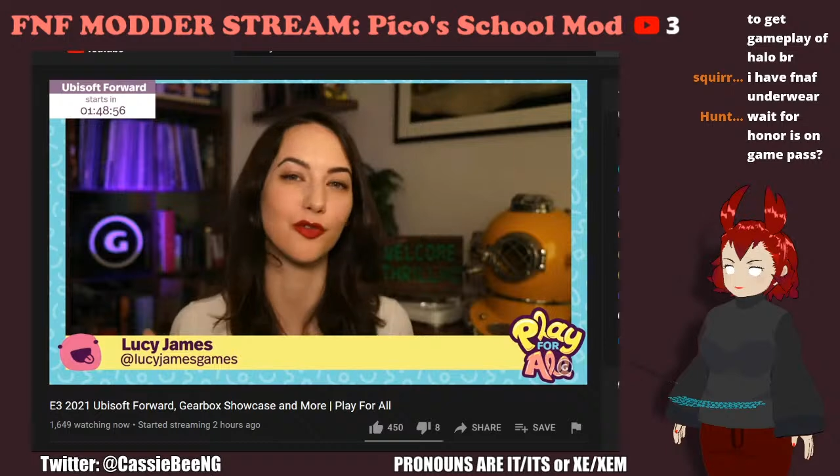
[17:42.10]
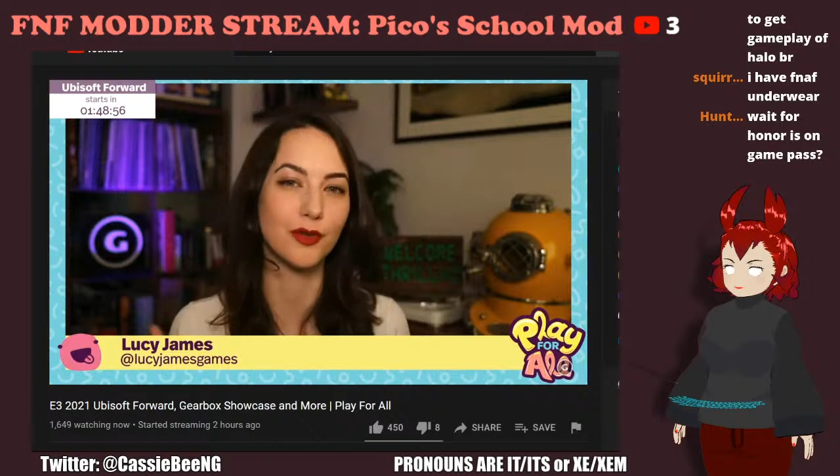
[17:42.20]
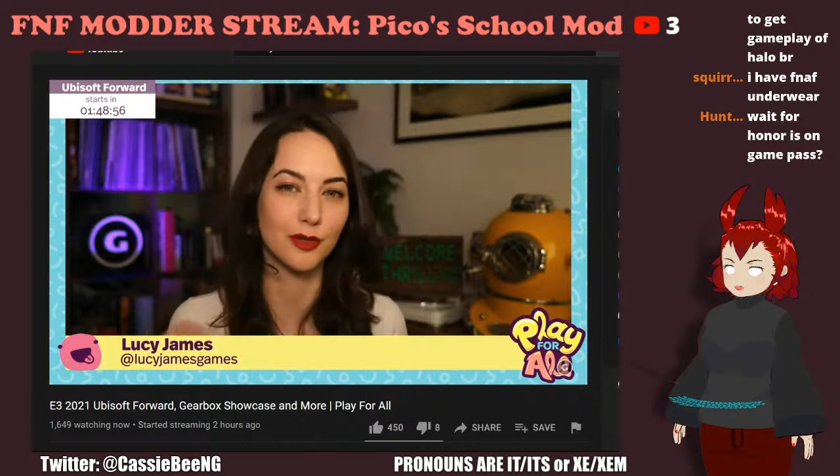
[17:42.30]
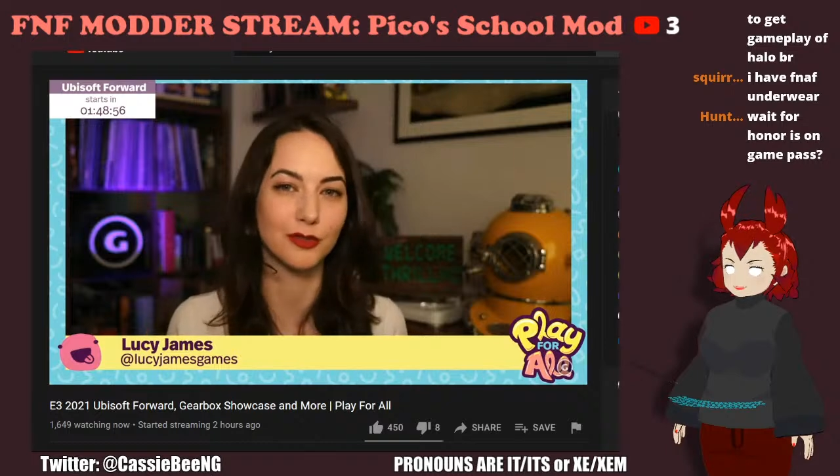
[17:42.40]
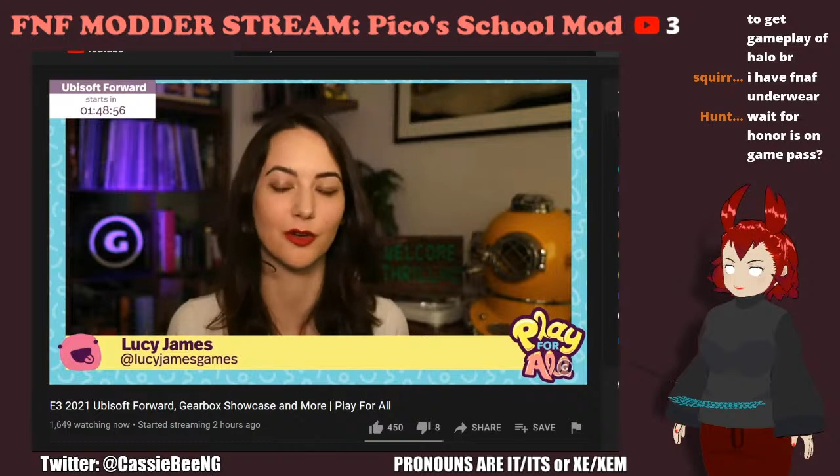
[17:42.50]
the
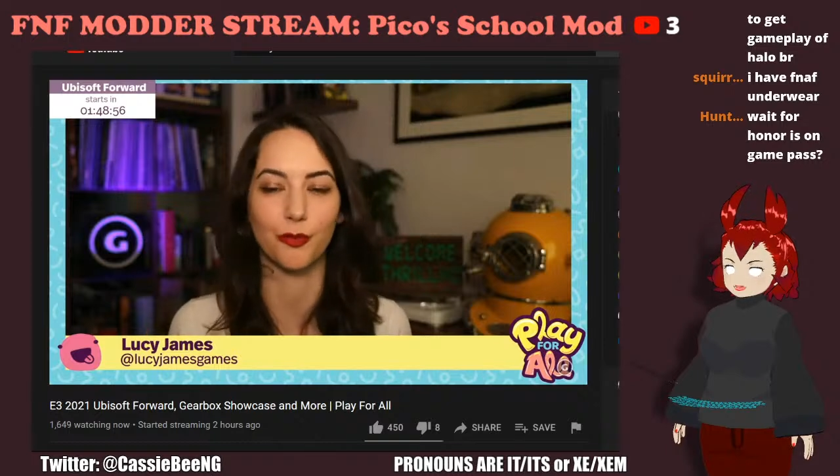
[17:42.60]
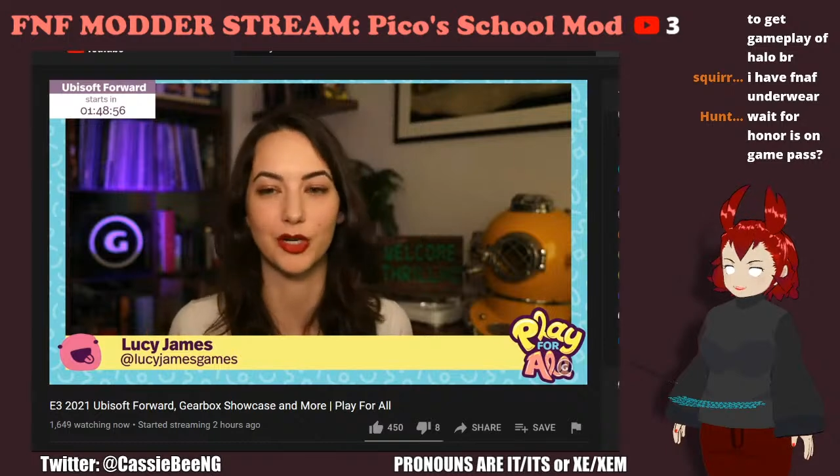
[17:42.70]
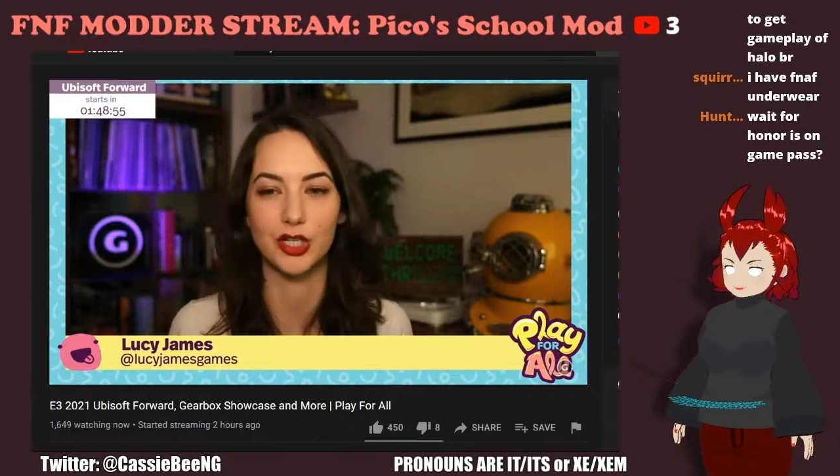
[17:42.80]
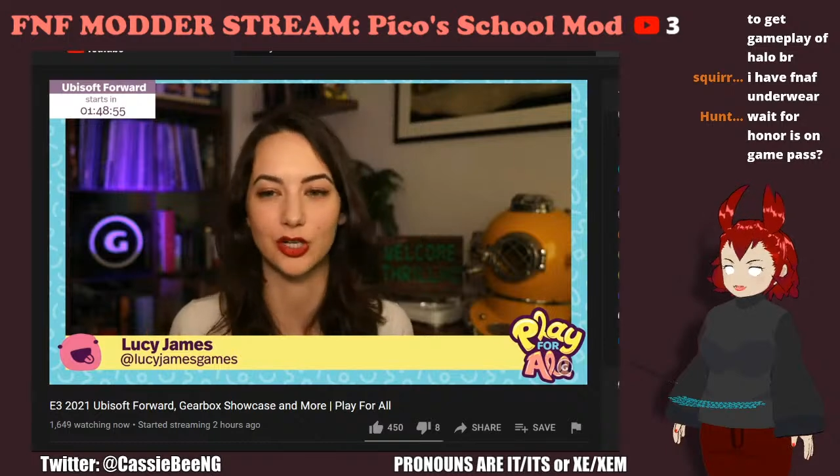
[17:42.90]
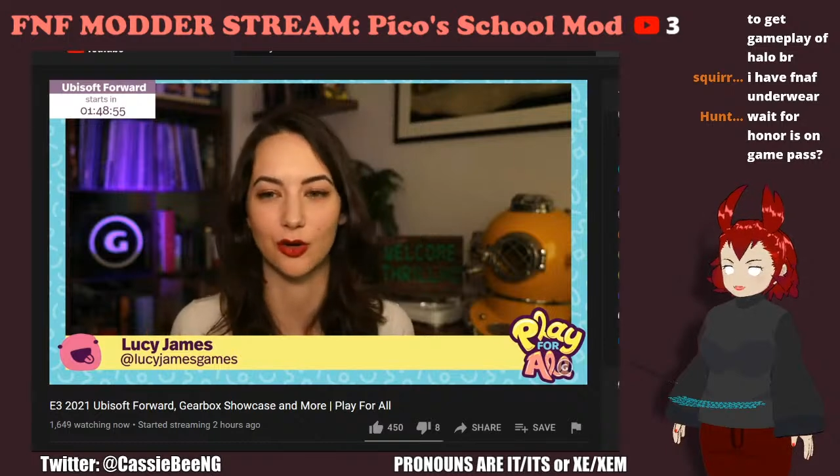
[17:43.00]
Ubisoft
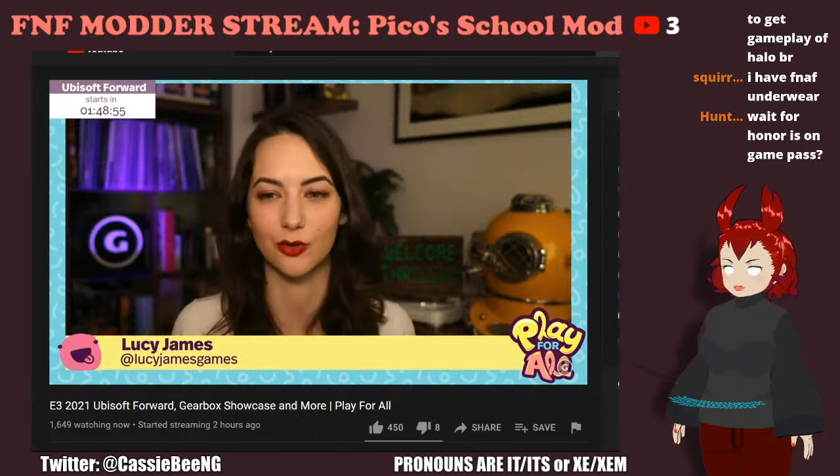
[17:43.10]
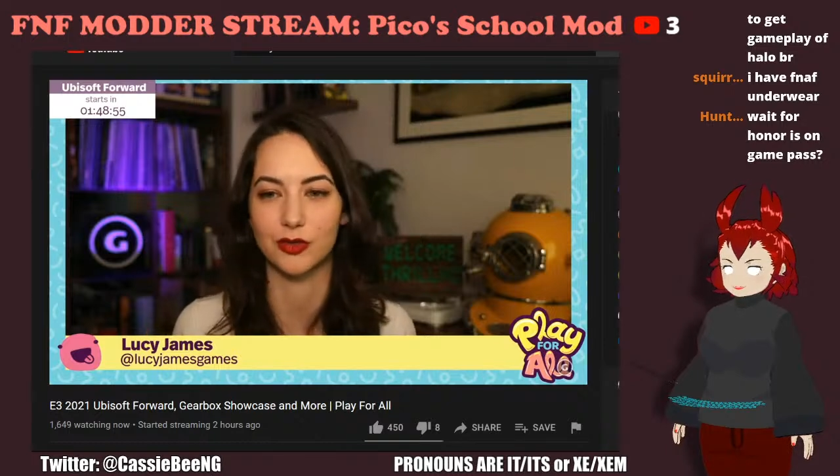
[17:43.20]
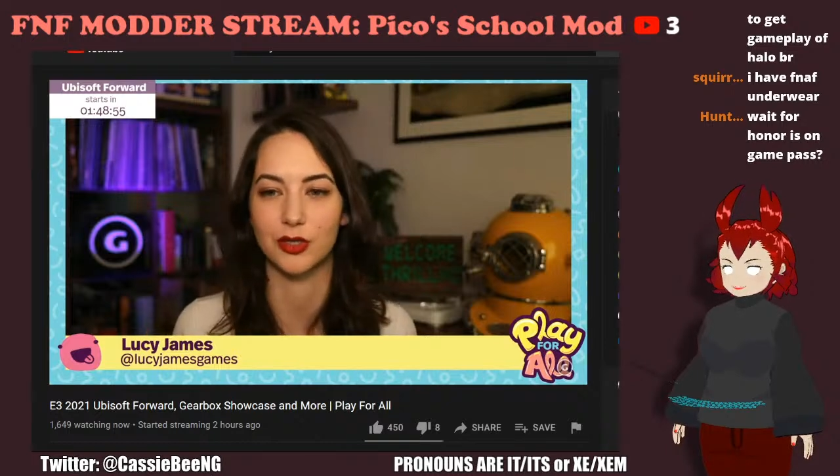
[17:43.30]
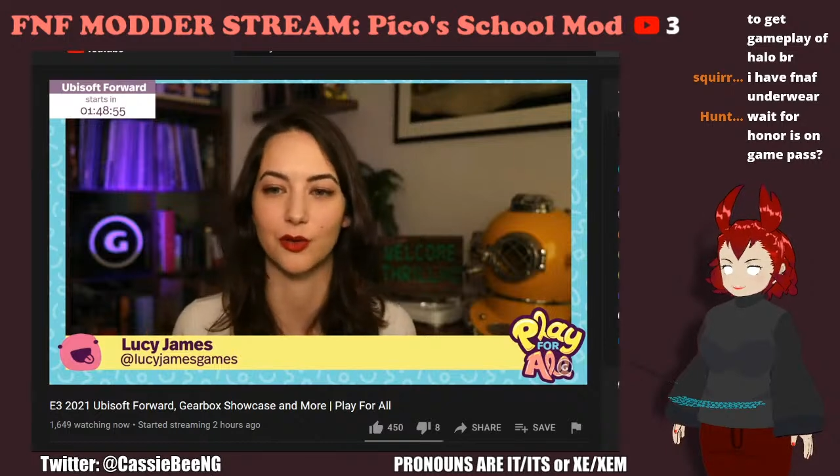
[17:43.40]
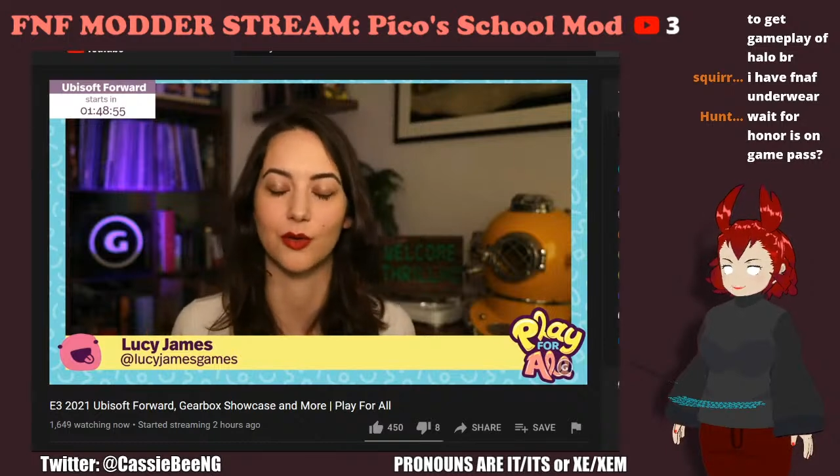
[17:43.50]
pre-show. So